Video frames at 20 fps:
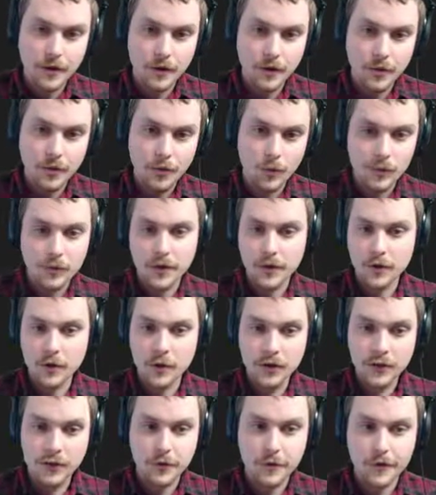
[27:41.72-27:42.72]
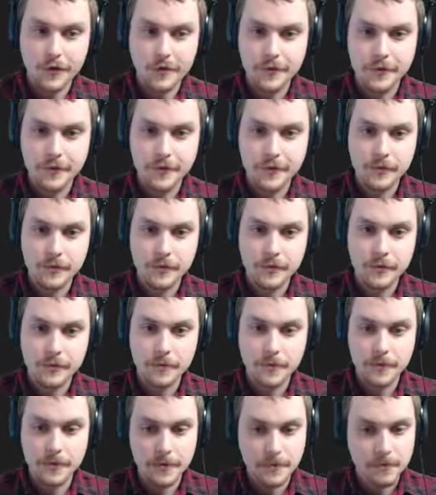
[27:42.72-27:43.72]
once we get off to it,
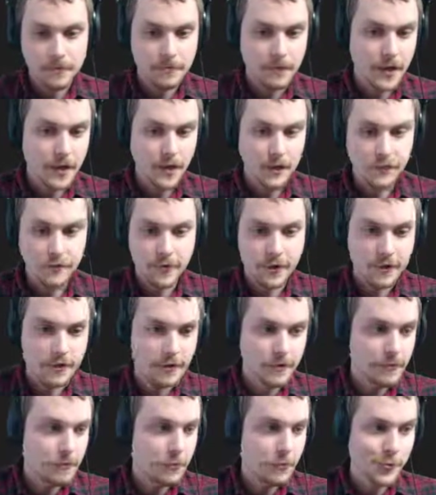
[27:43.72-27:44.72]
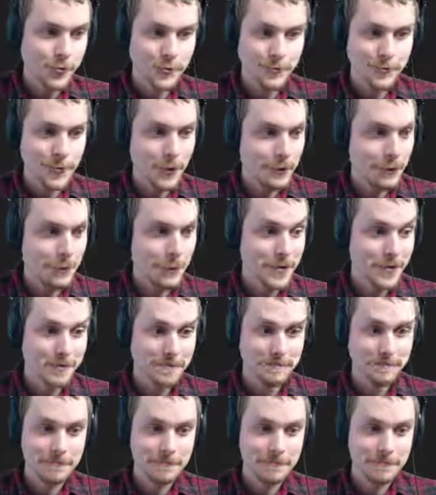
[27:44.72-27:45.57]
I guess I will go from there.